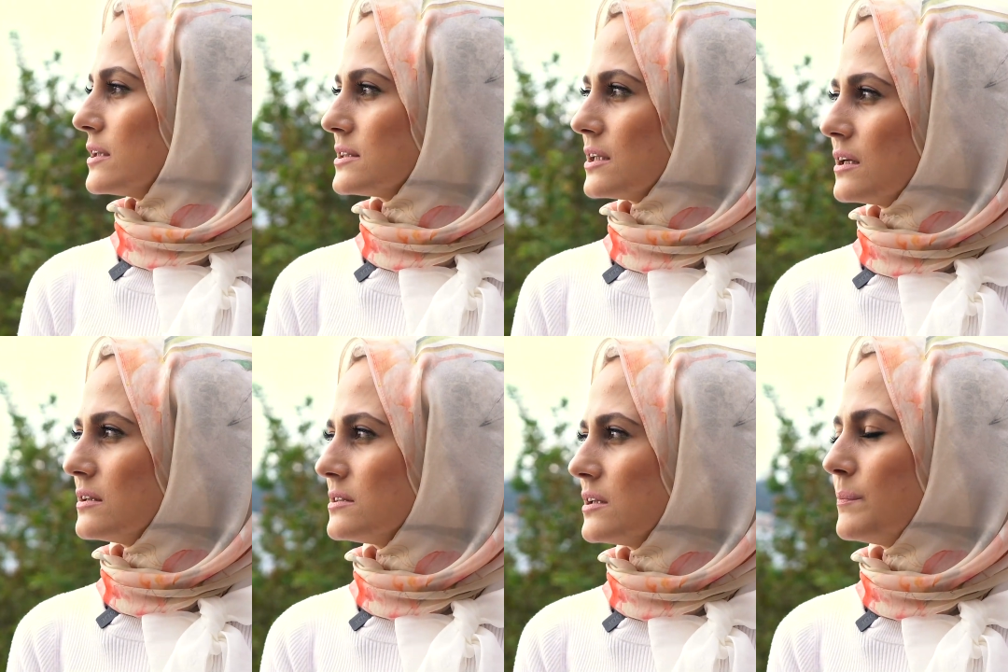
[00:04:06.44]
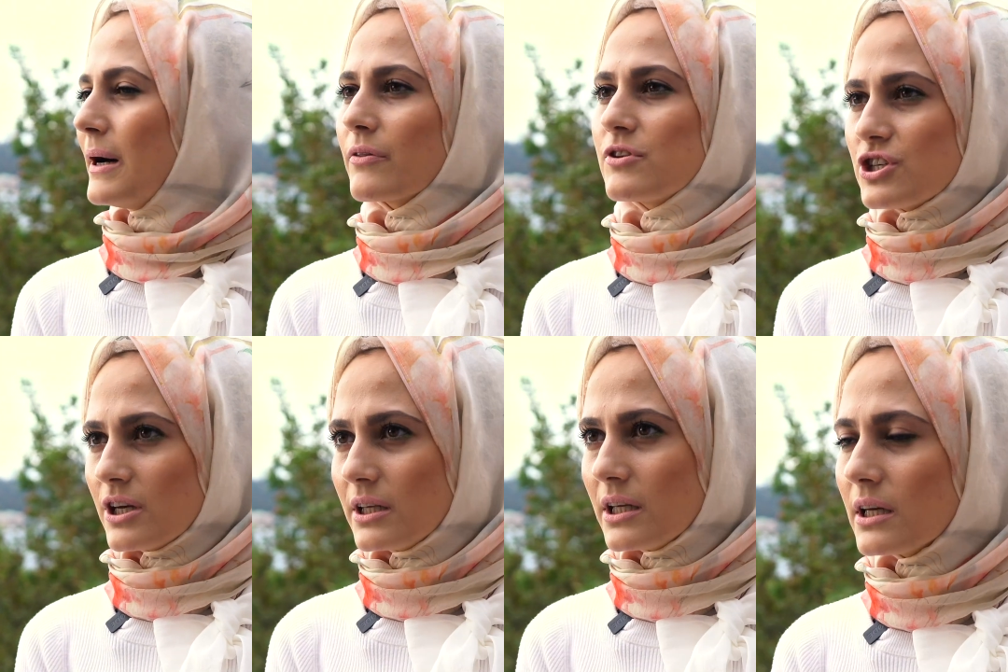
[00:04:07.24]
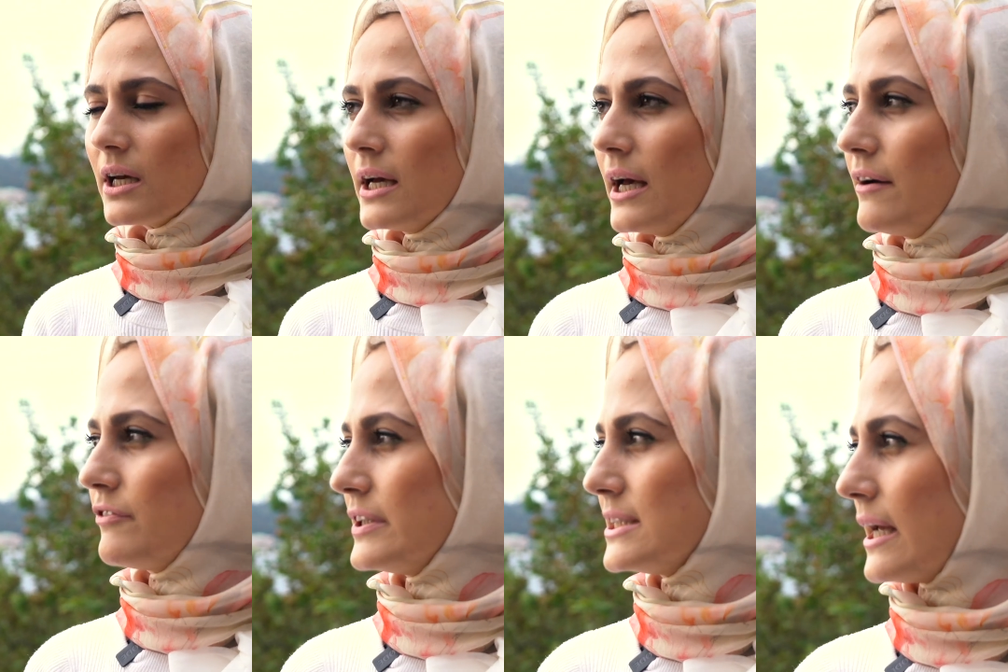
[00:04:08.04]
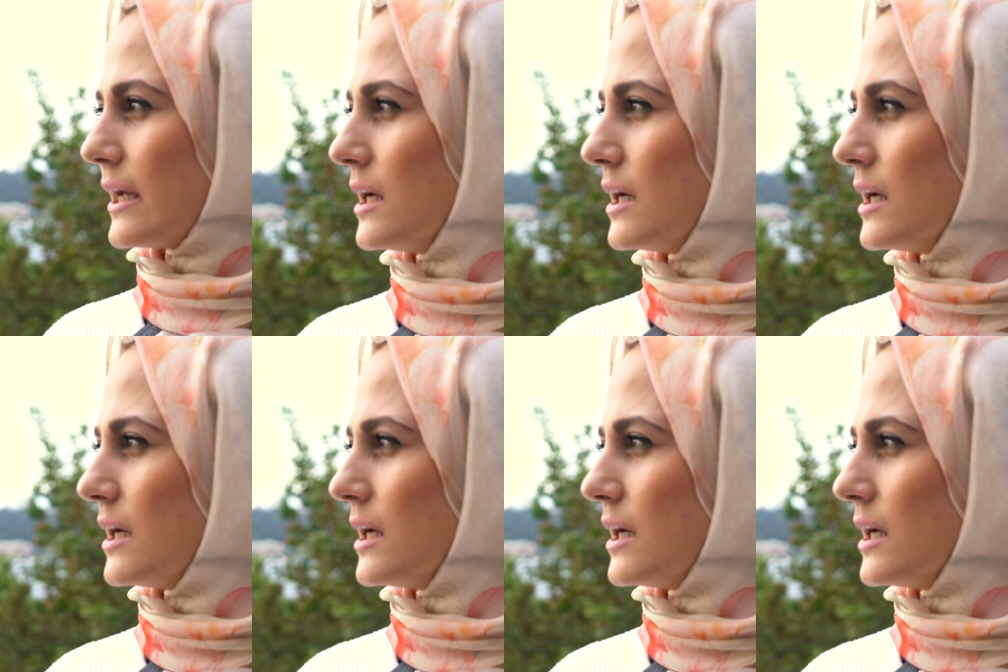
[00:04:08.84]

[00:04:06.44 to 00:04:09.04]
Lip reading: concerned about the journey every day.